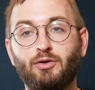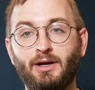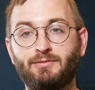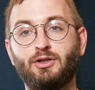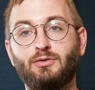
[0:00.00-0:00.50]

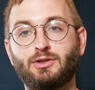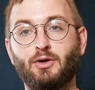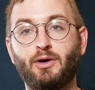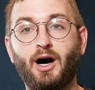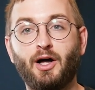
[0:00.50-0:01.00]
All you have to do
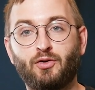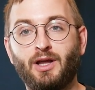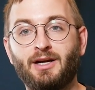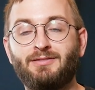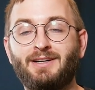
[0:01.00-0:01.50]
is go to
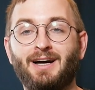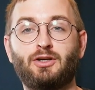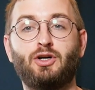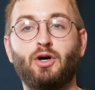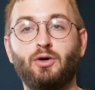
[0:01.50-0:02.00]

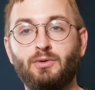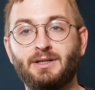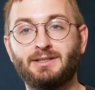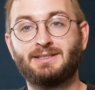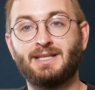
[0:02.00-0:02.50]

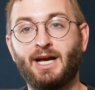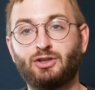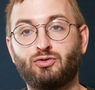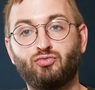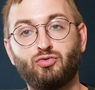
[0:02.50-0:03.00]
otherlife.co
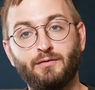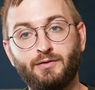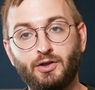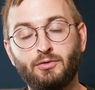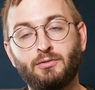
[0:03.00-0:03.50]
slash
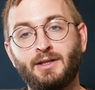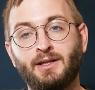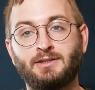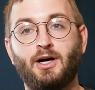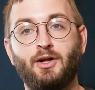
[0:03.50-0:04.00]
review.
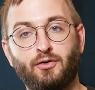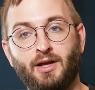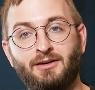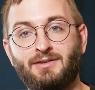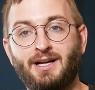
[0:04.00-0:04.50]
That's
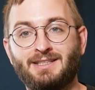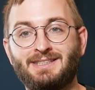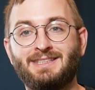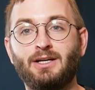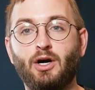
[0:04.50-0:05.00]

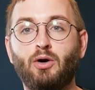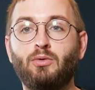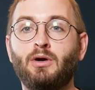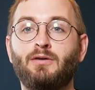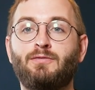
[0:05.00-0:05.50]

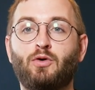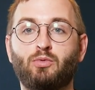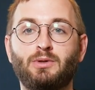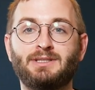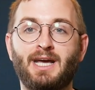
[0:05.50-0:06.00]
otherlife.co
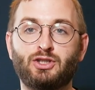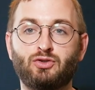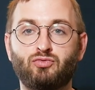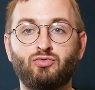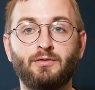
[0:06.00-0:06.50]
forward
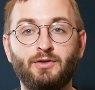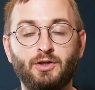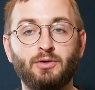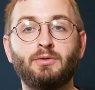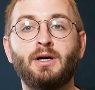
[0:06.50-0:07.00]
slash
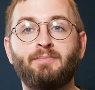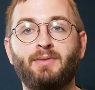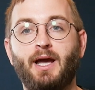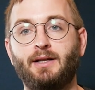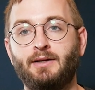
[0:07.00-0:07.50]
review.
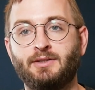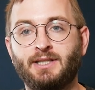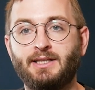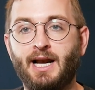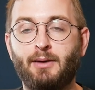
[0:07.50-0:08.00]
And it'll
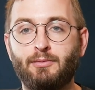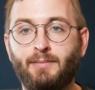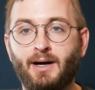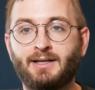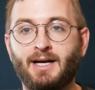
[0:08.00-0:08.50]
send you to
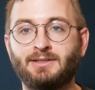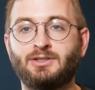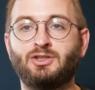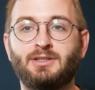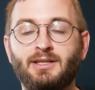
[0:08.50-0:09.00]
Apple
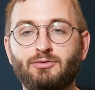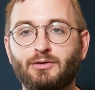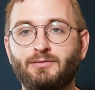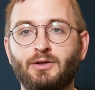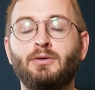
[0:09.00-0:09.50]
Podcasts. Just leave
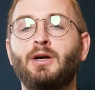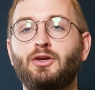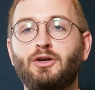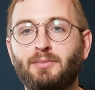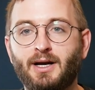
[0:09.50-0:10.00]
a review.
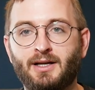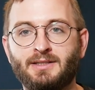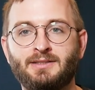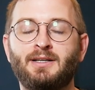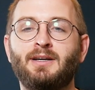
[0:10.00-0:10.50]
You can be
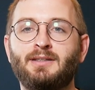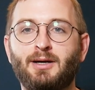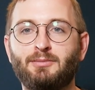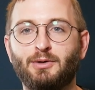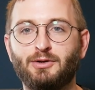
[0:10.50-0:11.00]
honest.
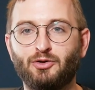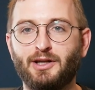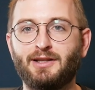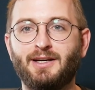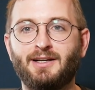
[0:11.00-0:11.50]
Tell me what you
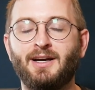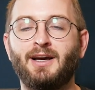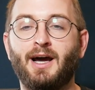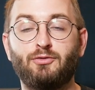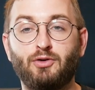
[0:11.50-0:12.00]
really think.
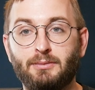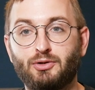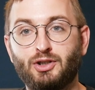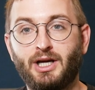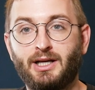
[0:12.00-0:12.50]
I'd really
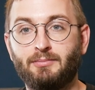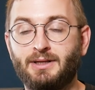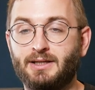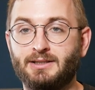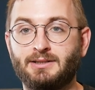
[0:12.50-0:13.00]
appreciate
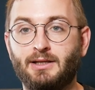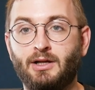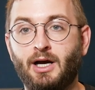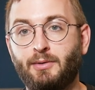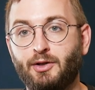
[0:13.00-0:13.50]
it because
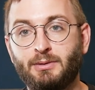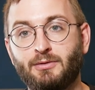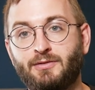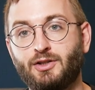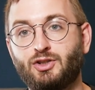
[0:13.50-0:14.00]
it'll help other
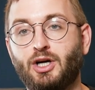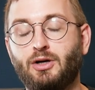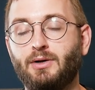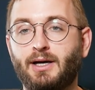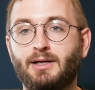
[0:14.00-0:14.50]
people find the
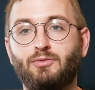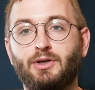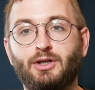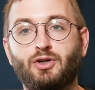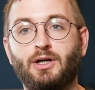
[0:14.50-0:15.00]
show. And
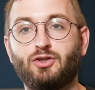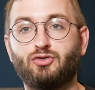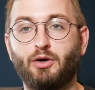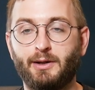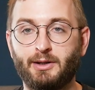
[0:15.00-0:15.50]
I'm really trying
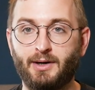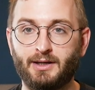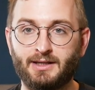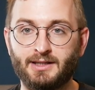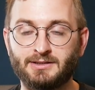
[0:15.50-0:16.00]
to grow out the
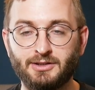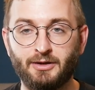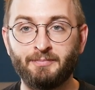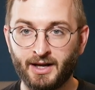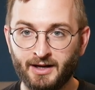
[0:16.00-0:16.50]
podcast.
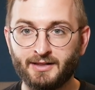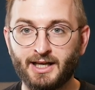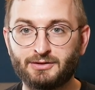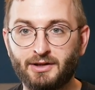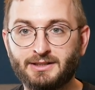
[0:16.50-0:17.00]
So
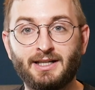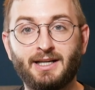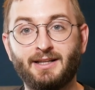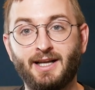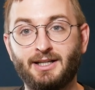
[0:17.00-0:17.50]
thanks for
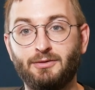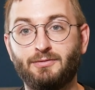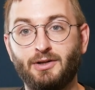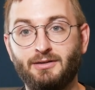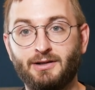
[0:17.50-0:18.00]
listening. And thank
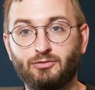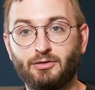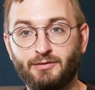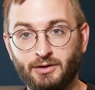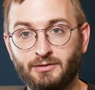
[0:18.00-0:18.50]
you for leaving
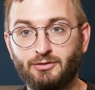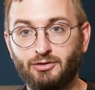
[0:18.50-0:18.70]
a review.